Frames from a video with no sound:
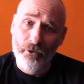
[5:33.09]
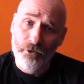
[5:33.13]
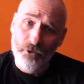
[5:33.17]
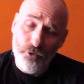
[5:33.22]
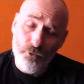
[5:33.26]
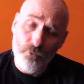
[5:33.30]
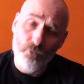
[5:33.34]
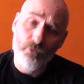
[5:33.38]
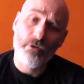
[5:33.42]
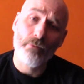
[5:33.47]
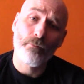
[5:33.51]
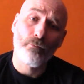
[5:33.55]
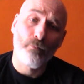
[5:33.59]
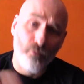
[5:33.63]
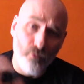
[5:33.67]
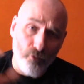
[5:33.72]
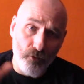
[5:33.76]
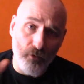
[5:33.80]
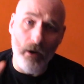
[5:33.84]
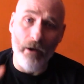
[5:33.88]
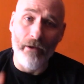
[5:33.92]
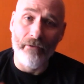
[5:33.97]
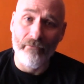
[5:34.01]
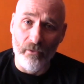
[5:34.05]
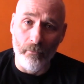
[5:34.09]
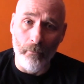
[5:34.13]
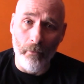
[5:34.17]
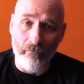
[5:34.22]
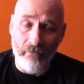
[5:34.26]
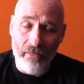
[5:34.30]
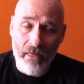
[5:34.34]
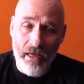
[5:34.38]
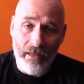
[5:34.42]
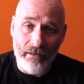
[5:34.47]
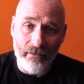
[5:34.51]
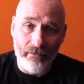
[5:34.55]
you deprive them
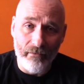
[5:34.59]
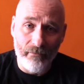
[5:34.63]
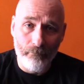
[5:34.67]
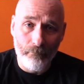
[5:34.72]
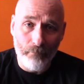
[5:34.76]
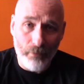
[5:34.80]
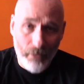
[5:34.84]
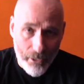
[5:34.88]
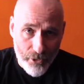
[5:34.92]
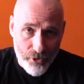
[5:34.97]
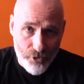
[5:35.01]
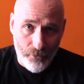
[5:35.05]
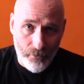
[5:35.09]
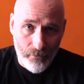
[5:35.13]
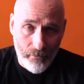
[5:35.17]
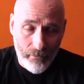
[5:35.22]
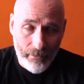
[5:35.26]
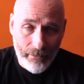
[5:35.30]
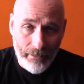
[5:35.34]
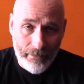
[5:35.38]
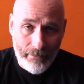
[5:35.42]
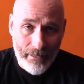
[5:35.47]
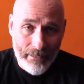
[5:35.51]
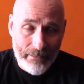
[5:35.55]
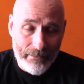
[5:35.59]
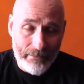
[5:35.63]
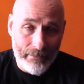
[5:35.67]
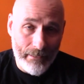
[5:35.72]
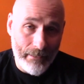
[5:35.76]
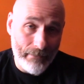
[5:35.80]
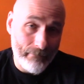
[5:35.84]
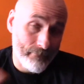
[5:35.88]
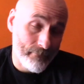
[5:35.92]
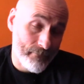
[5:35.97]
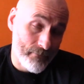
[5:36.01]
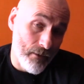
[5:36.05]
of that pleasure, and that,
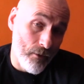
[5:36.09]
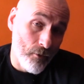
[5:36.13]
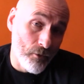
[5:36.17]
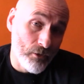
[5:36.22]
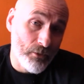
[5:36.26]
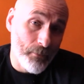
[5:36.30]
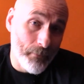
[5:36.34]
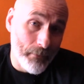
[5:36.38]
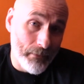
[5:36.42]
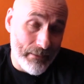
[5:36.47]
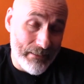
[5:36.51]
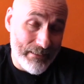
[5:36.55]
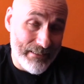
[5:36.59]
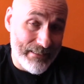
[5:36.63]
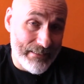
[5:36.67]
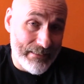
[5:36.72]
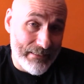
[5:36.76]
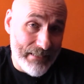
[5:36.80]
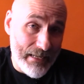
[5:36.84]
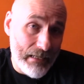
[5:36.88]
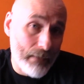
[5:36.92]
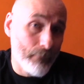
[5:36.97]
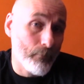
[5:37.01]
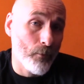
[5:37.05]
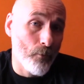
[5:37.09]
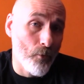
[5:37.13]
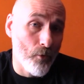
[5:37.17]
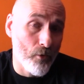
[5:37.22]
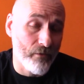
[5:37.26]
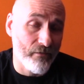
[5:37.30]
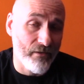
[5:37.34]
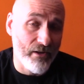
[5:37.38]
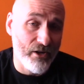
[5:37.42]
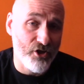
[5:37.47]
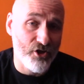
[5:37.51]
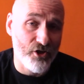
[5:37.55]
that's ultimately sustainable
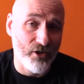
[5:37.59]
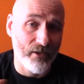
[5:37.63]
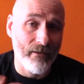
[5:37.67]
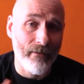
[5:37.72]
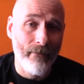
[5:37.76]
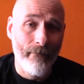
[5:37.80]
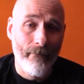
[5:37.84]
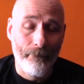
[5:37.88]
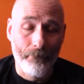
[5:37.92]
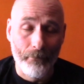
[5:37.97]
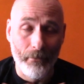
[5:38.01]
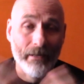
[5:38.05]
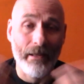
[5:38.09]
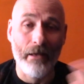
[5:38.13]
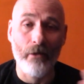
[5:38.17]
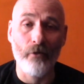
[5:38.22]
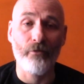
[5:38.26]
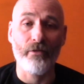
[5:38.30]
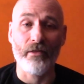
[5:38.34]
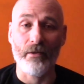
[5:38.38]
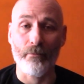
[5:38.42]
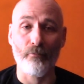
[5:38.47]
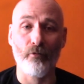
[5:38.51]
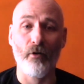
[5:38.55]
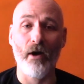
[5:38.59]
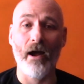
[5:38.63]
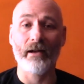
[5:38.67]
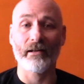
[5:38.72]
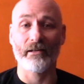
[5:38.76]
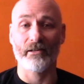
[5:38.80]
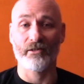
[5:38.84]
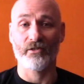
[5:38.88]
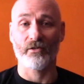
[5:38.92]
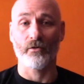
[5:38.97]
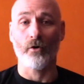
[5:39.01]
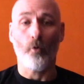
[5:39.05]
motivation, and healthy
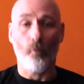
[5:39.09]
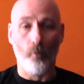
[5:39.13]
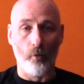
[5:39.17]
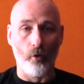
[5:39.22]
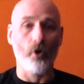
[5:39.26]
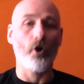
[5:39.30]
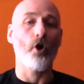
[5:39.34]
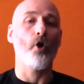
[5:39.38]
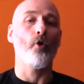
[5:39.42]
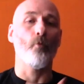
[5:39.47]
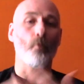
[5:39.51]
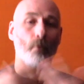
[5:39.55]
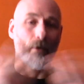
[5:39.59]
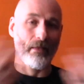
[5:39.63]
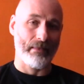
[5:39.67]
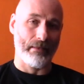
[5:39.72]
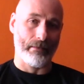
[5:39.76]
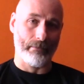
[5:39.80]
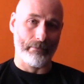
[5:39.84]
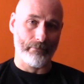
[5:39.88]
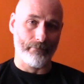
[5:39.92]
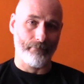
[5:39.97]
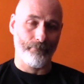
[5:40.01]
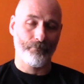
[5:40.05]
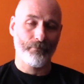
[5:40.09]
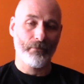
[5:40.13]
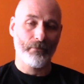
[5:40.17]
practice will go with it.